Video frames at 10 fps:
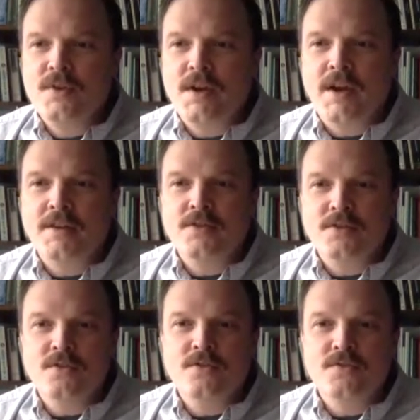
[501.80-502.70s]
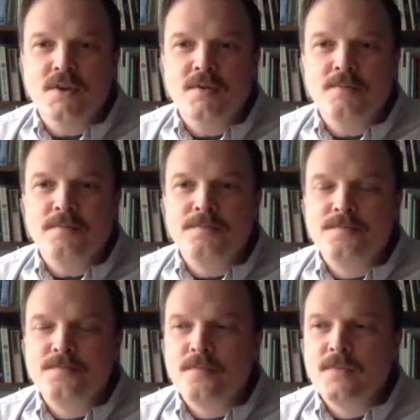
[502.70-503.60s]
I had to use um,
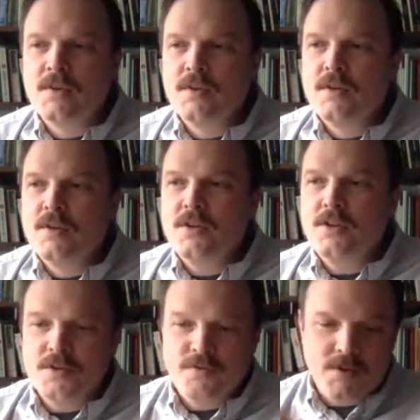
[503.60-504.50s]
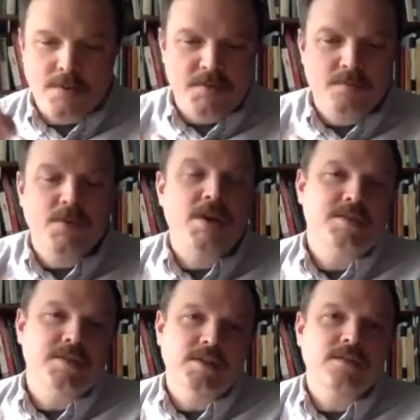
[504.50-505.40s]
you know different types of
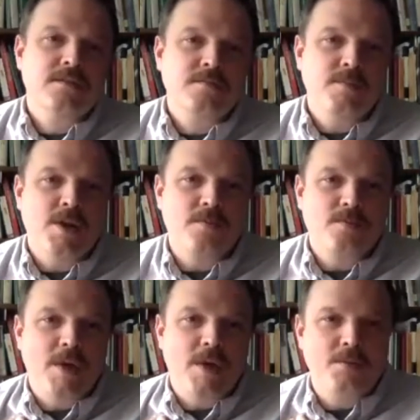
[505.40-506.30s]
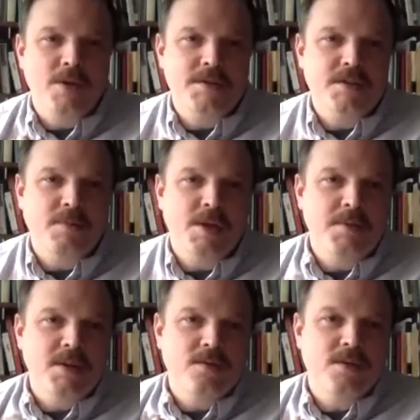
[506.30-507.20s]
bracing, metal bracing
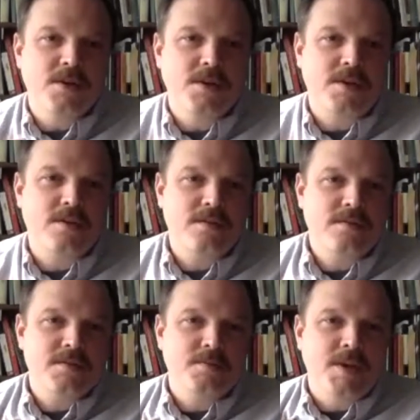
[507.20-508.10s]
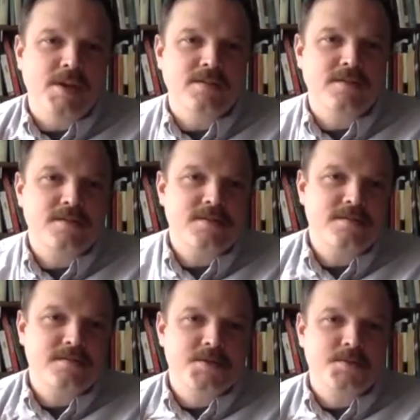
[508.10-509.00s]
maybe, in order to, to make it
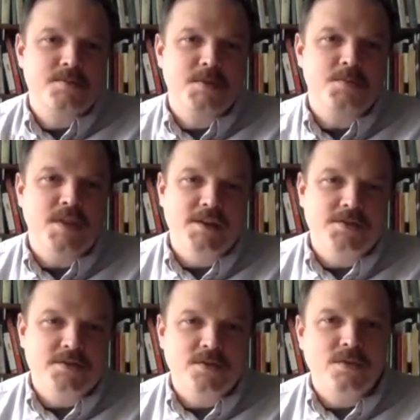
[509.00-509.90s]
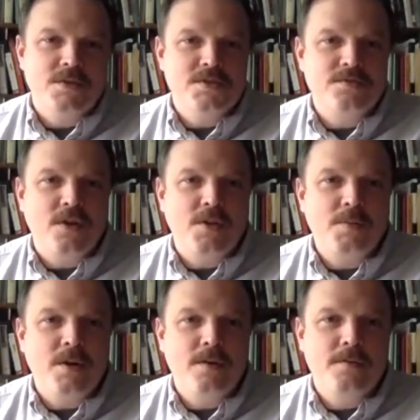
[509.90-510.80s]
s- substantial so it wouldn't just fall
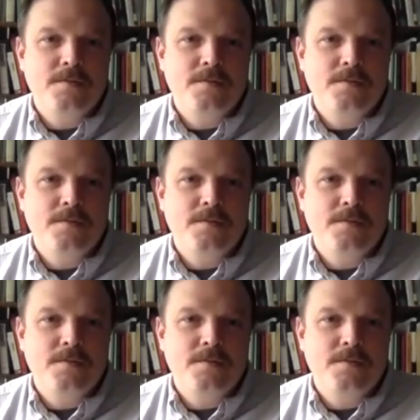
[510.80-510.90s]
apart.